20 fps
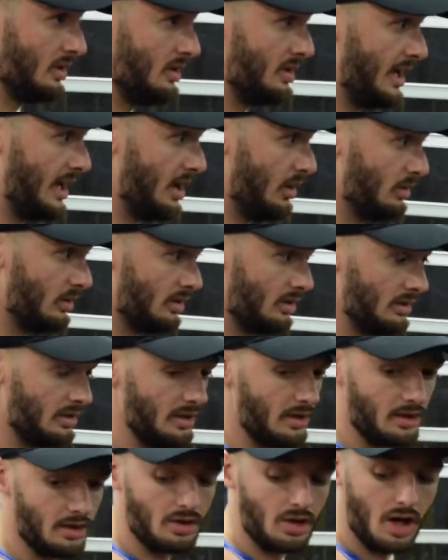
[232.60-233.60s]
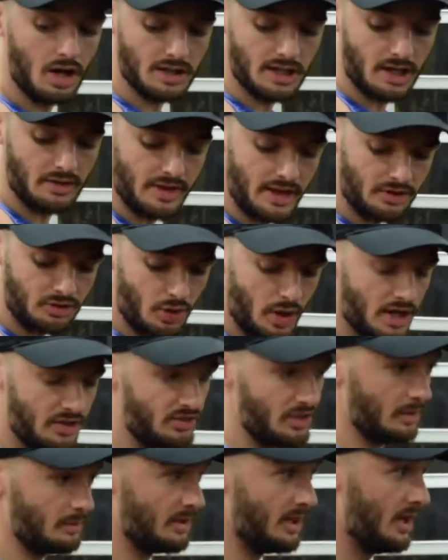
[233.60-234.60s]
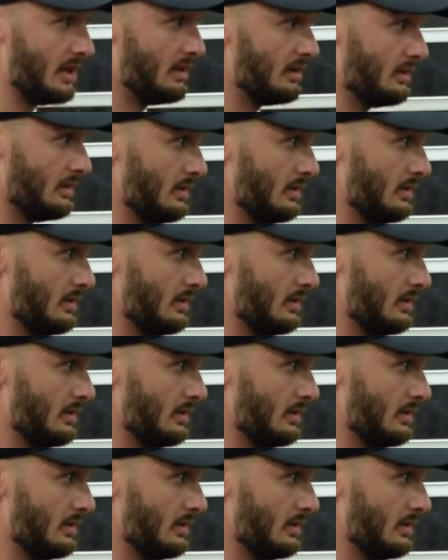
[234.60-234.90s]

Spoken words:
down, lock out that tricep, okay?